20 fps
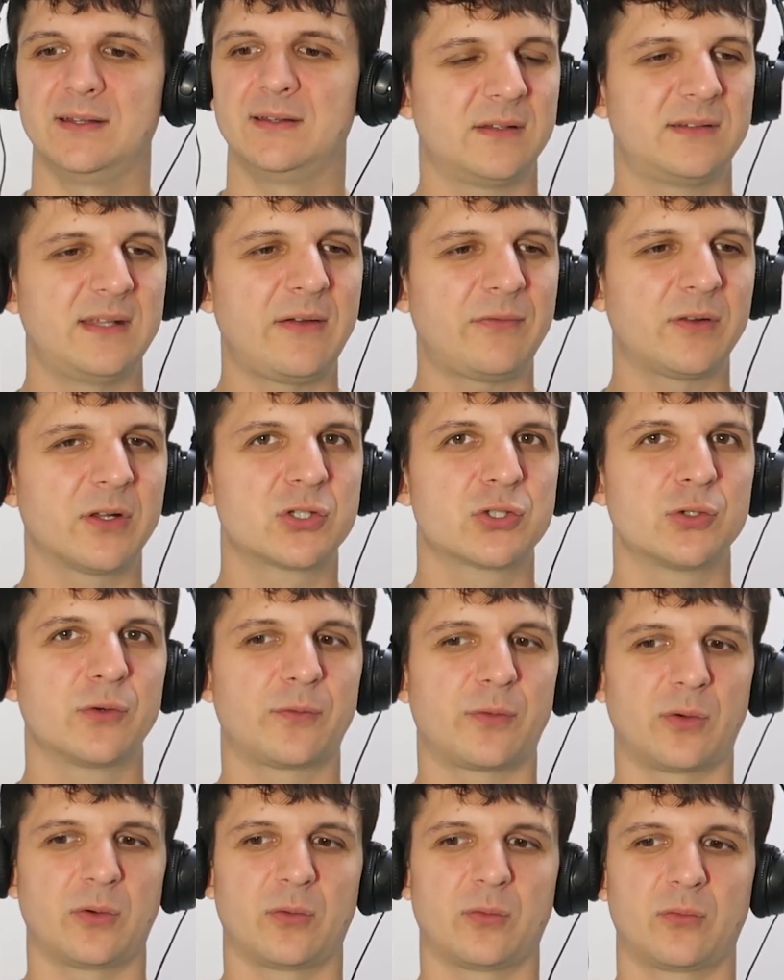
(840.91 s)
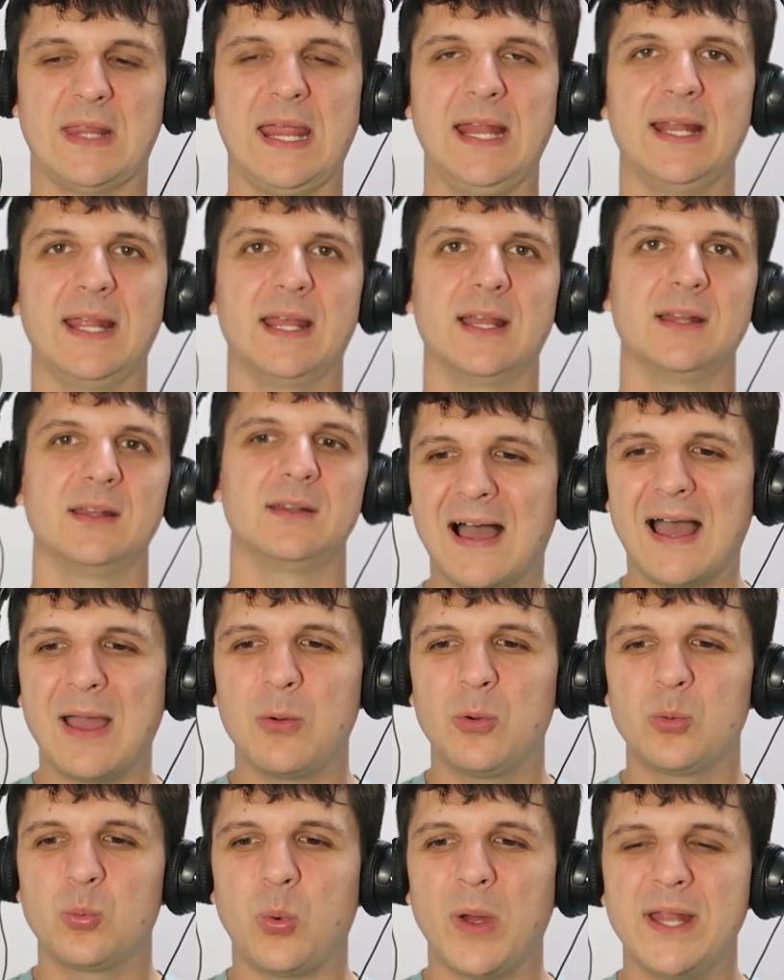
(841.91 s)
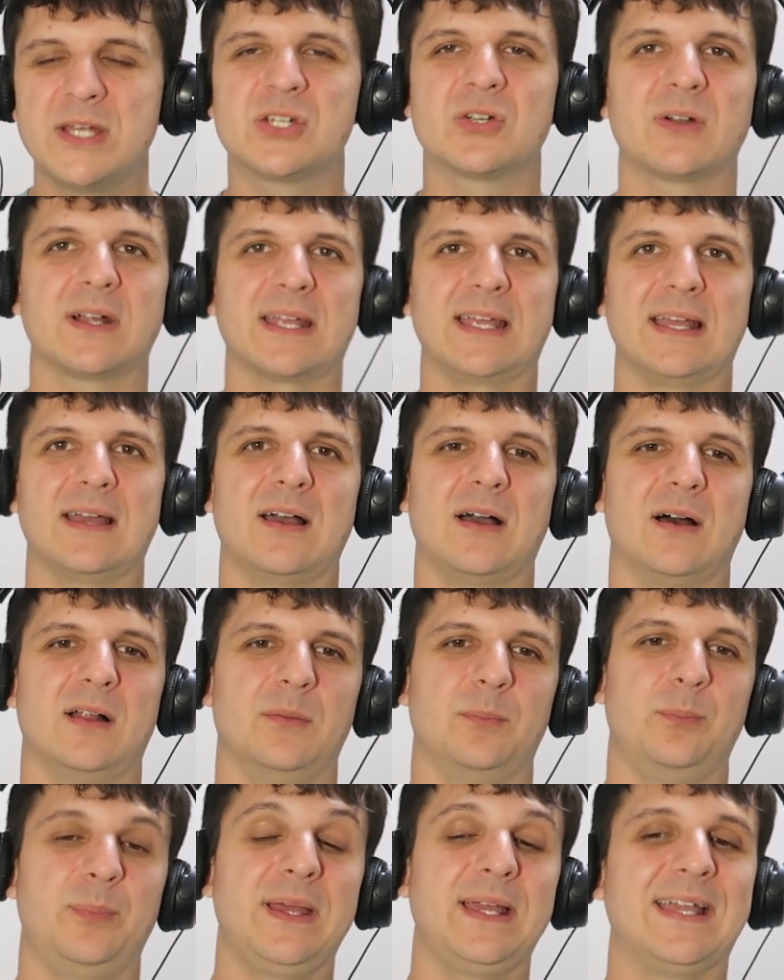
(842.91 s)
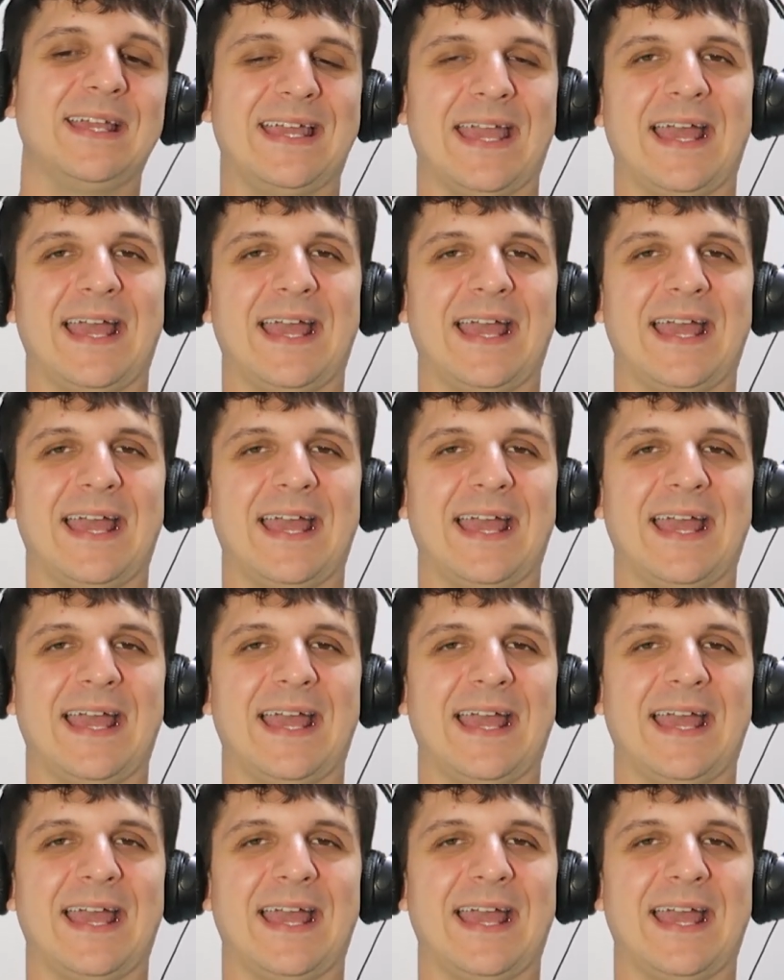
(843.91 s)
It's definitely true for dating. I would wager a, a big